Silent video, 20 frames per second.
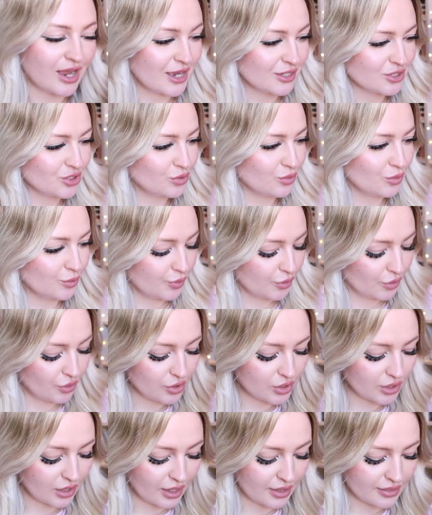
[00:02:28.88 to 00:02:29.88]
actual
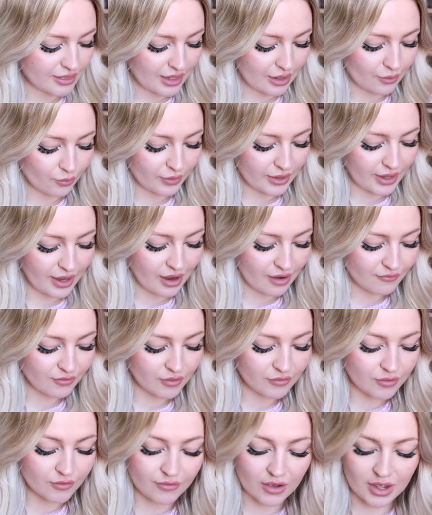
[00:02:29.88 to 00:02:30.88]
book, and then we have
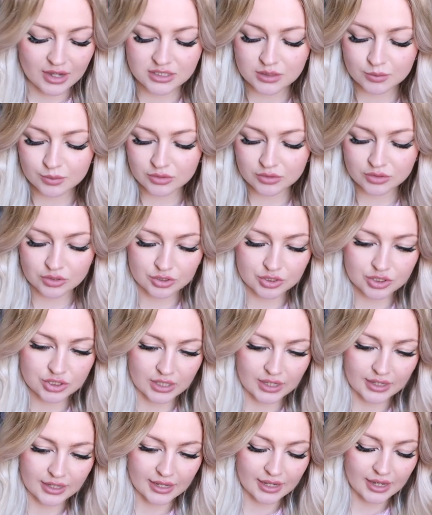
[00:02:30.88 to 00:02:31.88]
a reversible dust
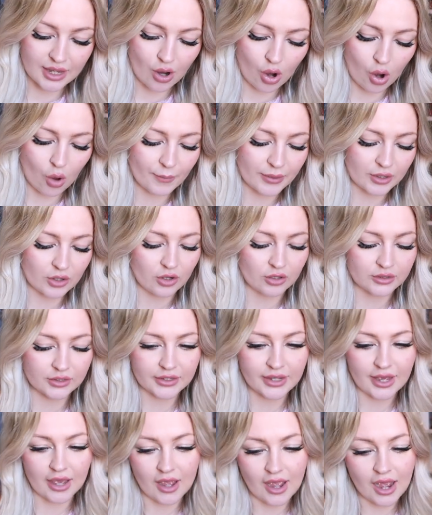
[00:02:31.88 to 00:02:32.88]
jacket. Oh my god,
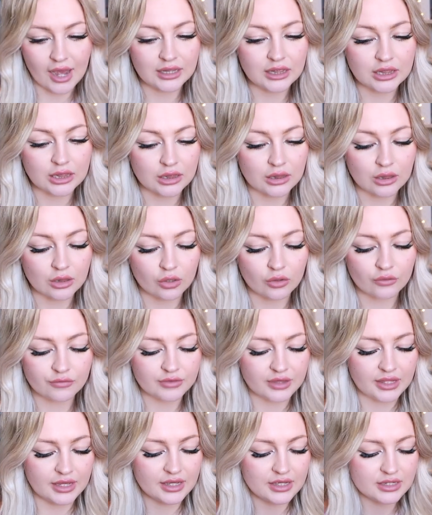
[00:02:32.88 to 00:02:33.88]
okay, I
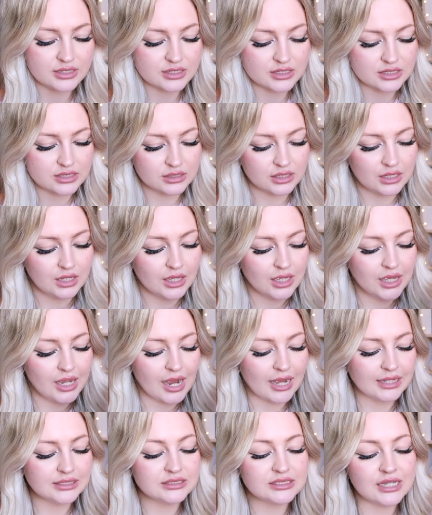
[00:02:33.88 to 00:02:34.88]
love this.
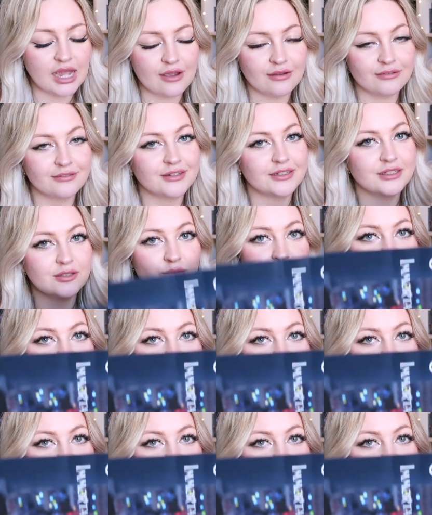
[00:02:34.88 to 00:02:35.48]
I definitely